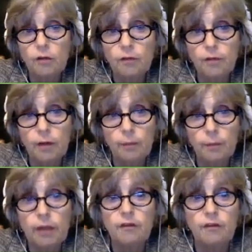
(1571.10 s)
of
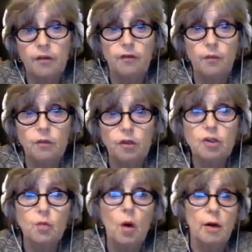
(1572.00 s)
benefit from
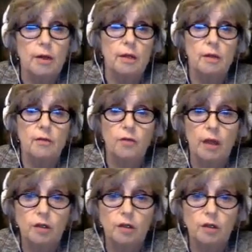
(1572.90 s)
just walking if